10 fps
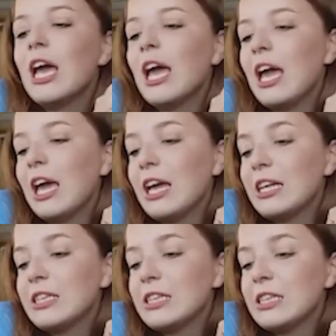
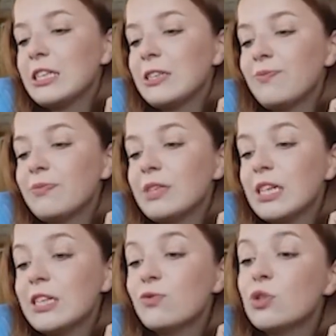And
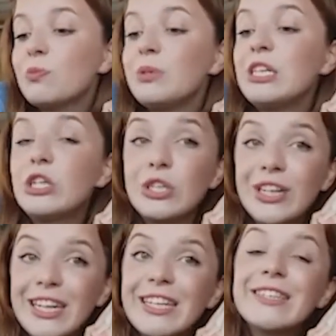that would be
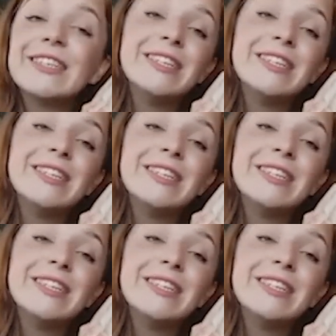great,